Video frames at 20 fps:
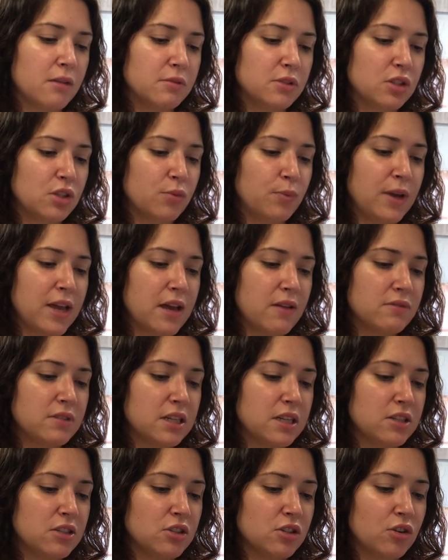so we have to
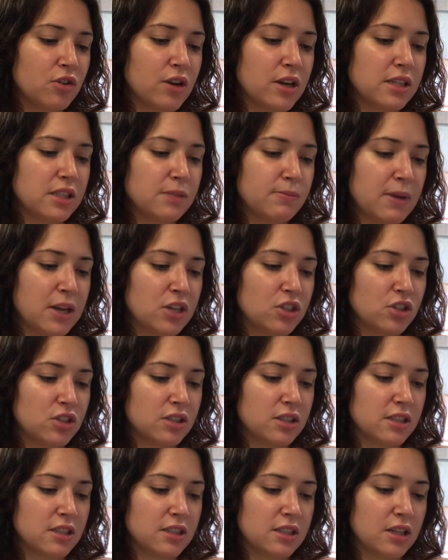integrate
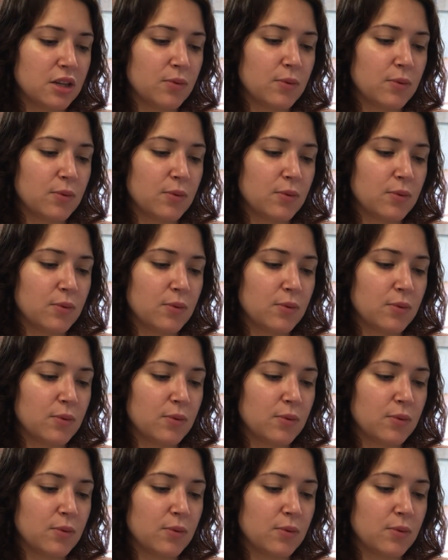spaciousness here.